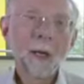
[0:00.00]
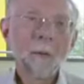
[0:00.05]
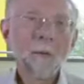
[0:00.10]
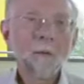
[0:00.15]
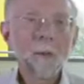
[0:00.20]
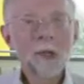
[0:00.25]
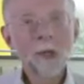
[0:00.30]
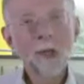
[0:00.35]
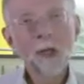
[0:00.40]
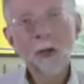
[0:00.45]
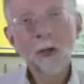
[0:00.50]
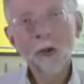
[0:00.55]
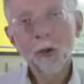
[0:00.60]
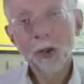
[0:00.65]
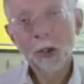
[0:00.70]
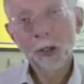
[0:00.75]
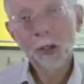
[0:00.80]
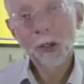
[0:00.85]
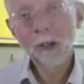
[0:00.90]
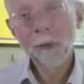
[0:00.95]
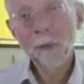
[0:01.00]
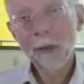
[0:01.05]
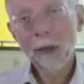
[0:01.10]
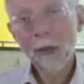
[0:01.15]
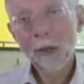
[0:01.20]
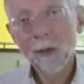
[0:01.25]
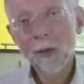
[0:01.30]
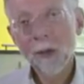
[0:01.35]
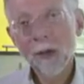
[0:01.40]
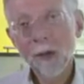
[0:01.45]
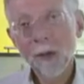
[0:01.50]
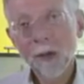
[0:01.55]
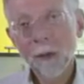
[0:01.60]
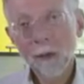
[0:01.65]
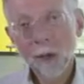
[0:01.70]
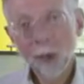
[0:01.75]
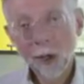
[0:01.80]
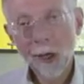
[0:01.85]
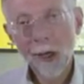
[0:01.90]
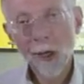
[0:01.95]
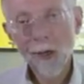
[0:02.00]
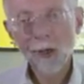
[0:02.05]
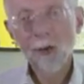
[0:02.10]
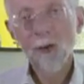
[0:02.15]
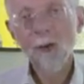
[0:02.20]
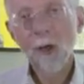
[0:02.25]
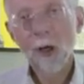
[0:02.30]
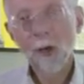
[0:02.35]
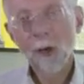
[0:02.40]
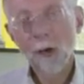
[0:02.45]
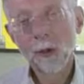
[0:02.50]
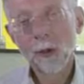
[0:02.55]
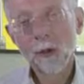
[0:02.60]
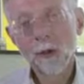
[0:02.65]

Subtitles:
But it's not just about cholesterol.